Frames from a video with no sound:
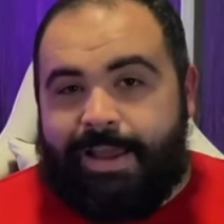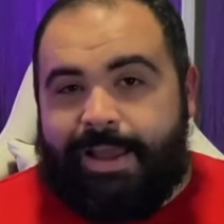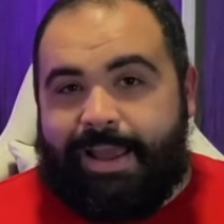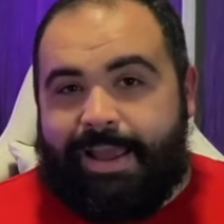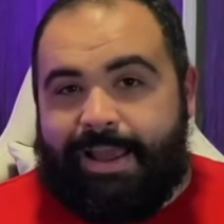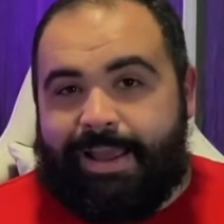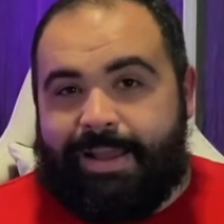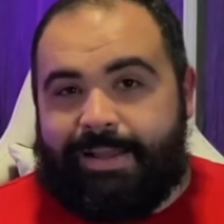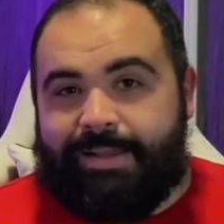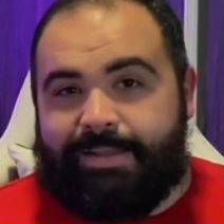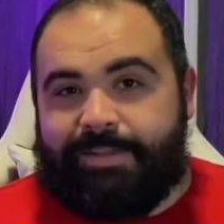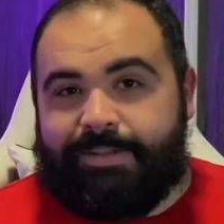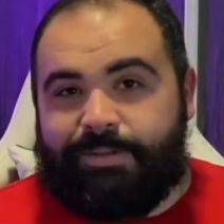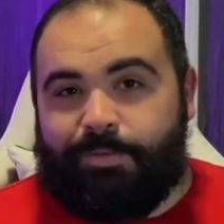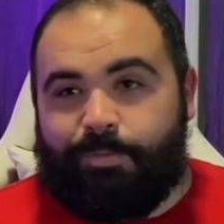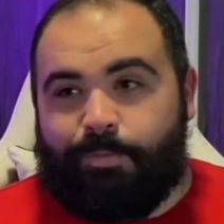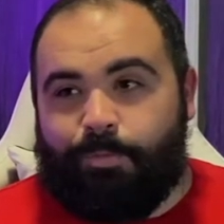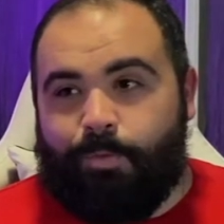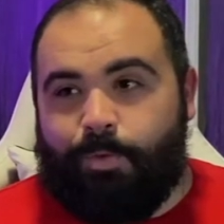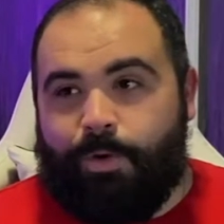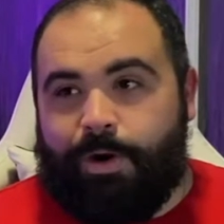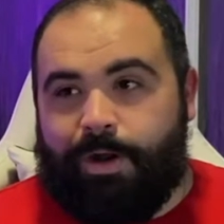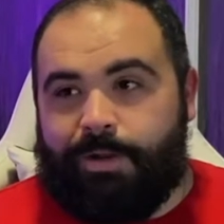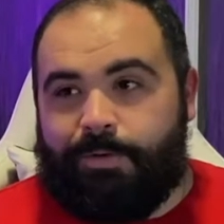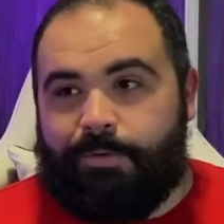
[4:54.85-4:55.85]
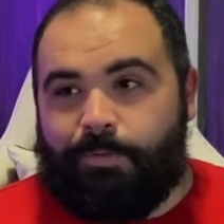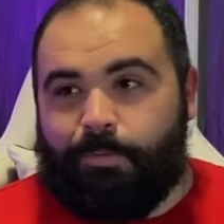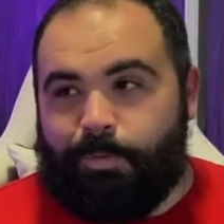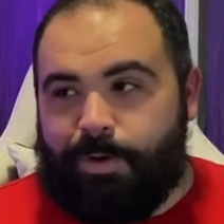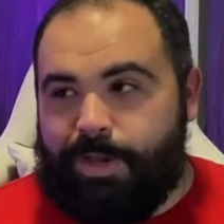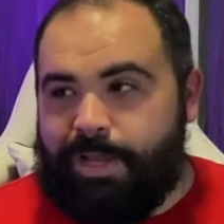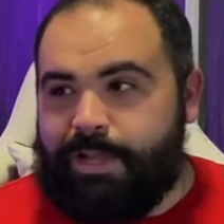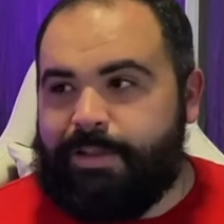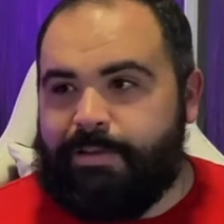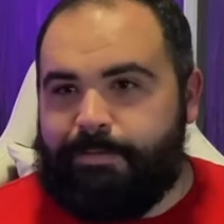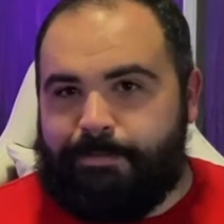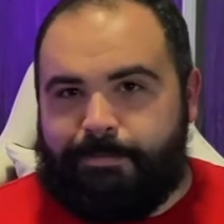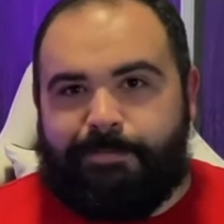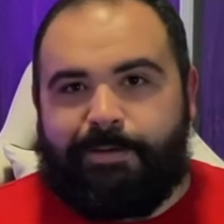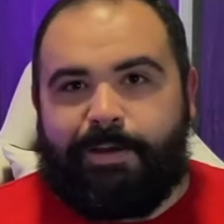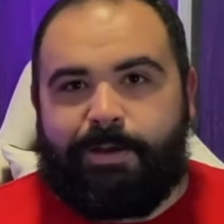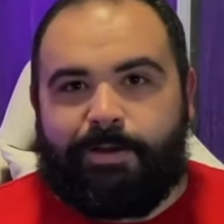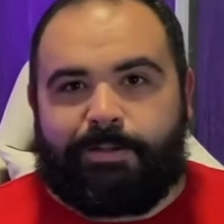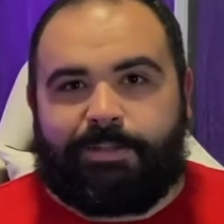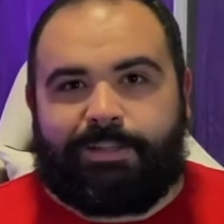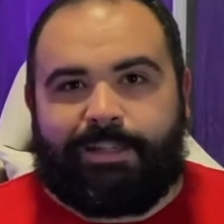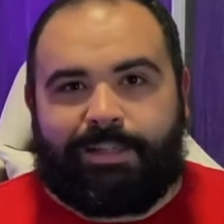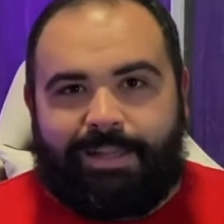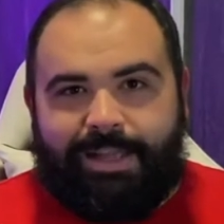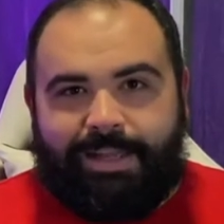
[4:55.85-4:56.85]
and what really
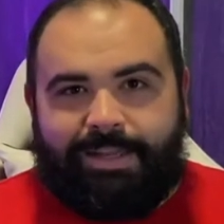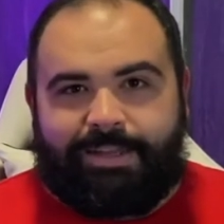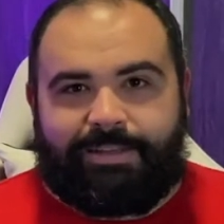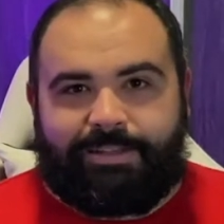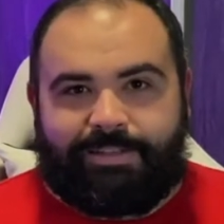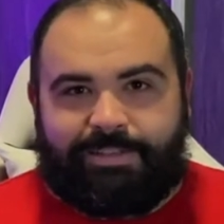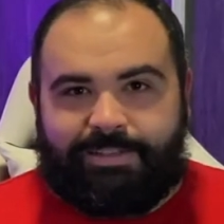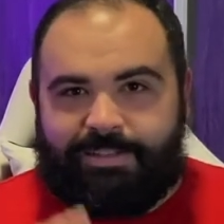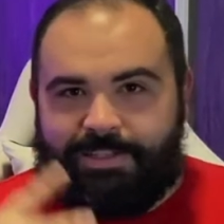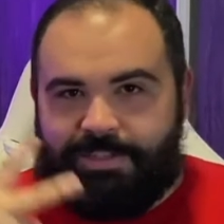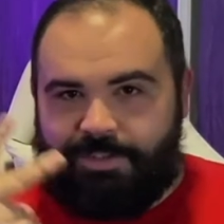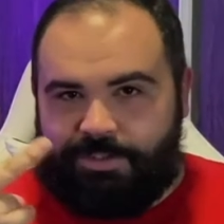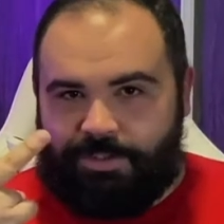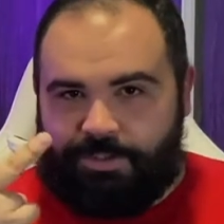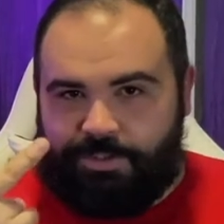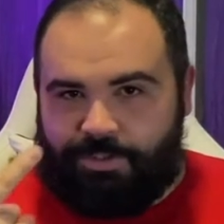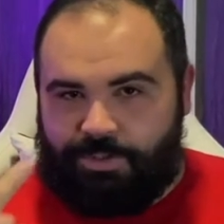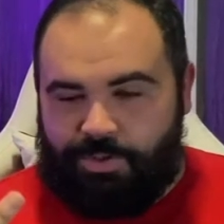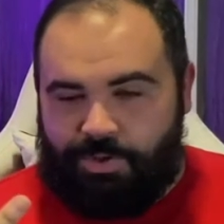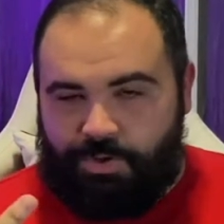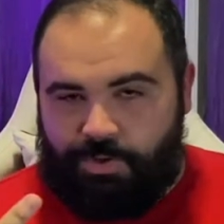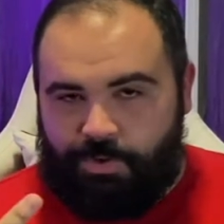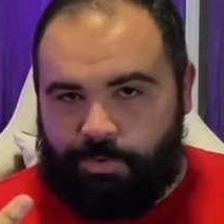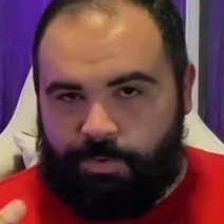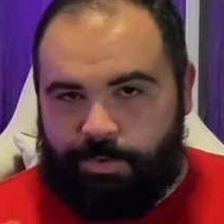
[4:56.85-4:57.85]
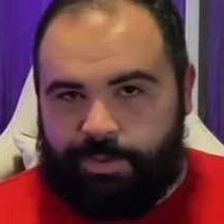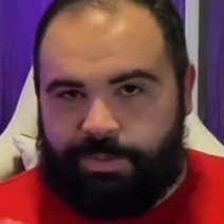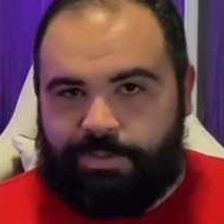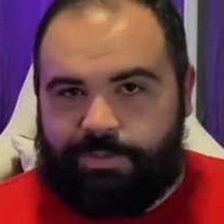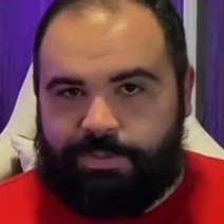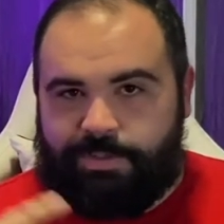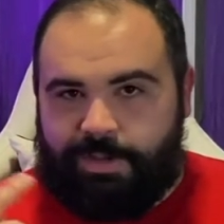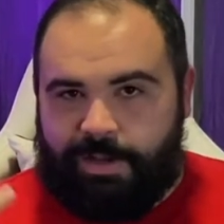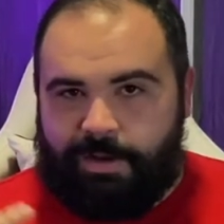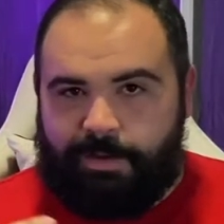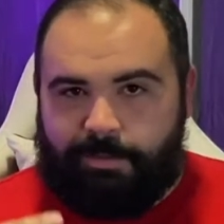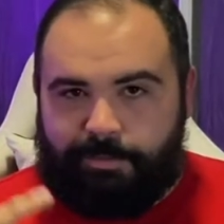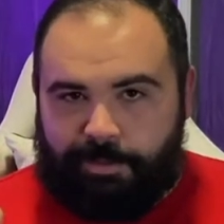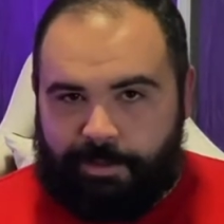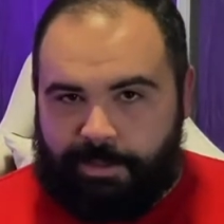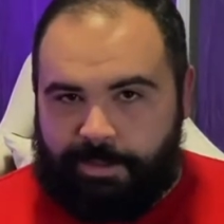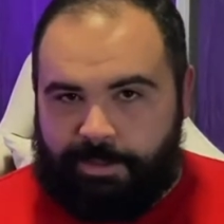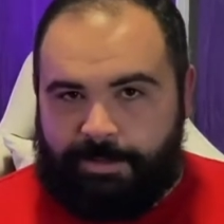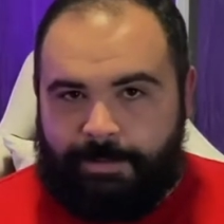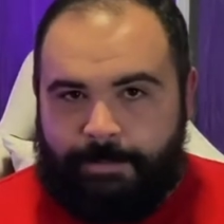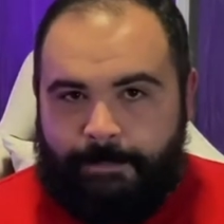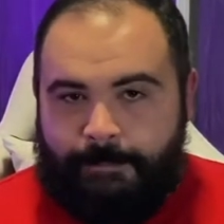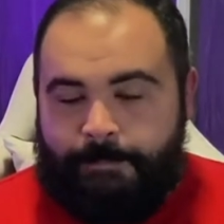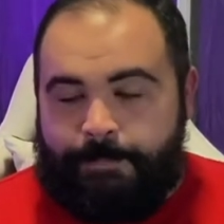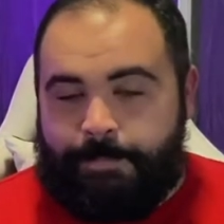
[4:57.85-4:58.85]
felt like a season 2 instead of
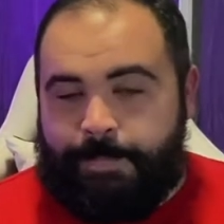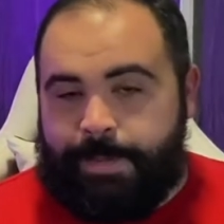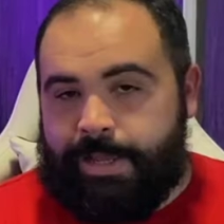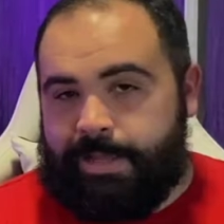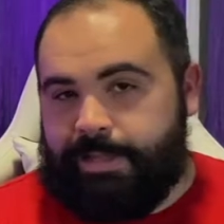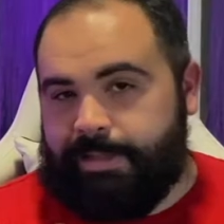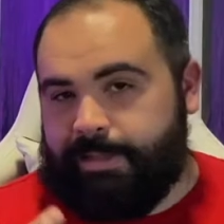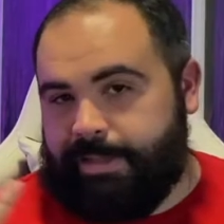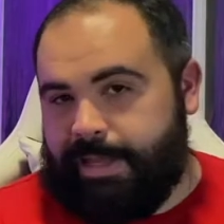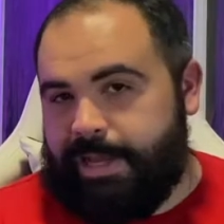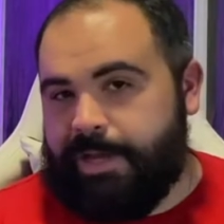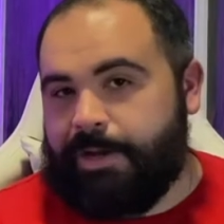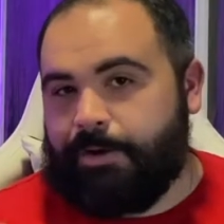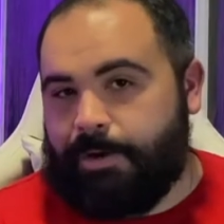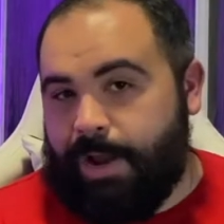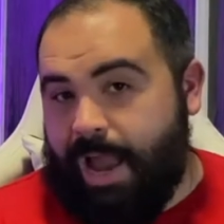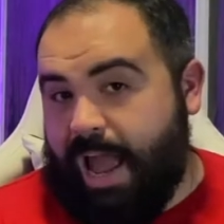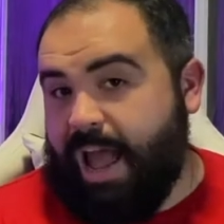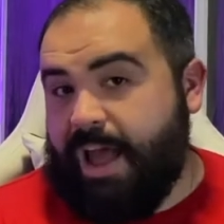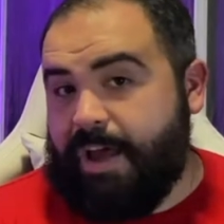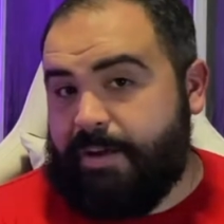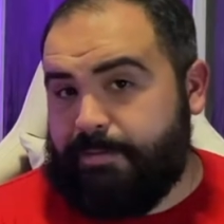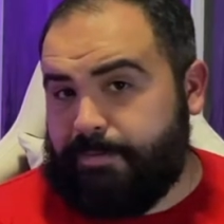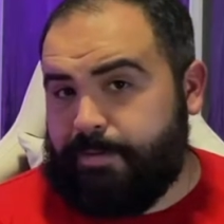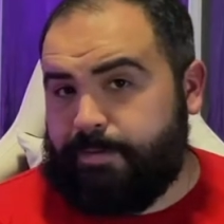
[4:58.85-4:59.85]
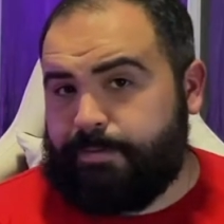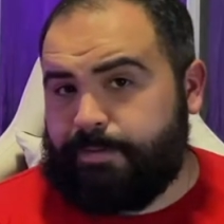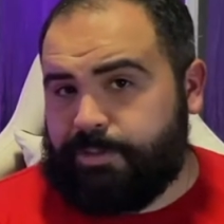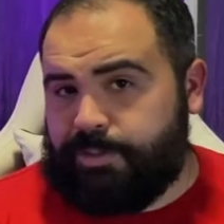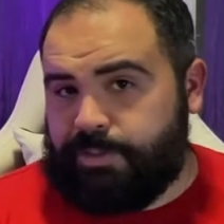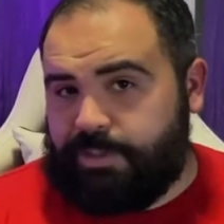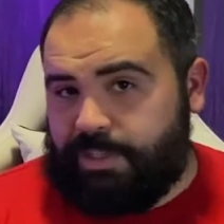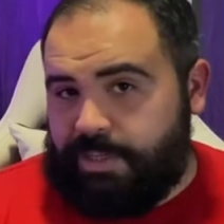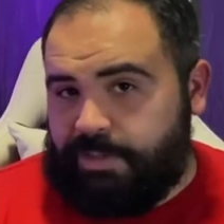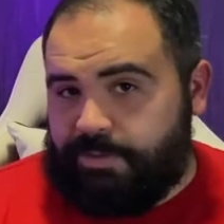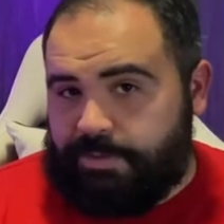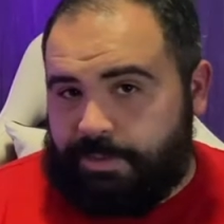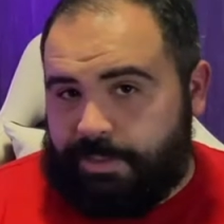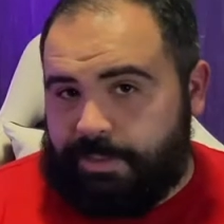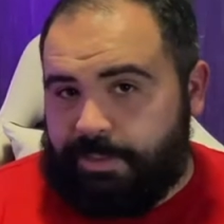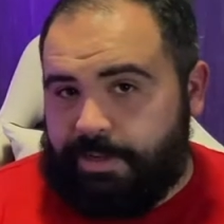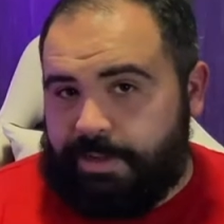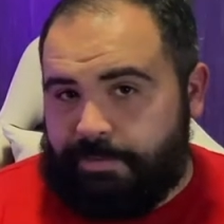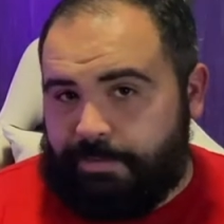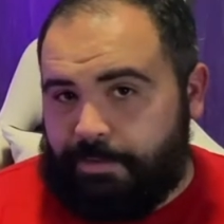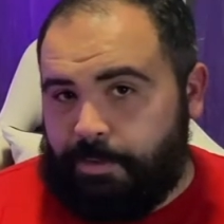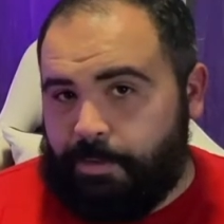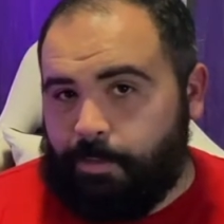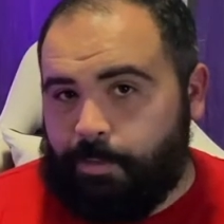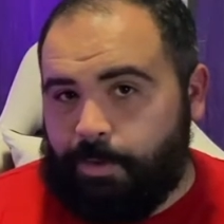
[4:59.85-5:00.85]
a later half of a season,
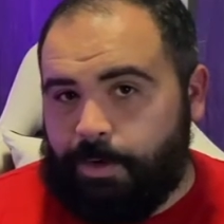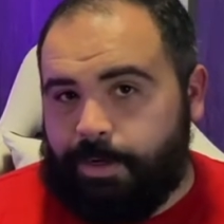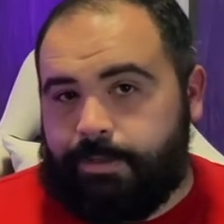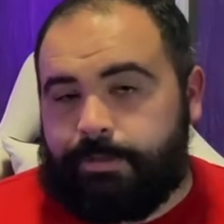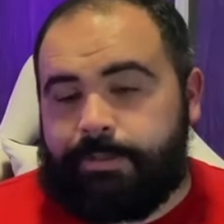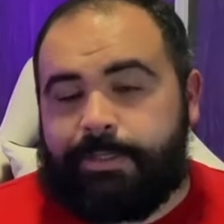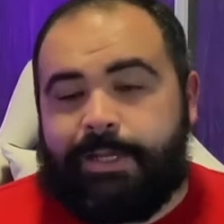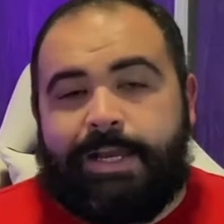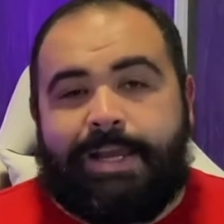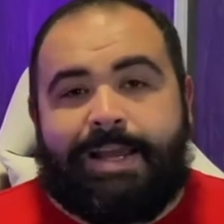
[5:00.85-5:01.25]
if you will.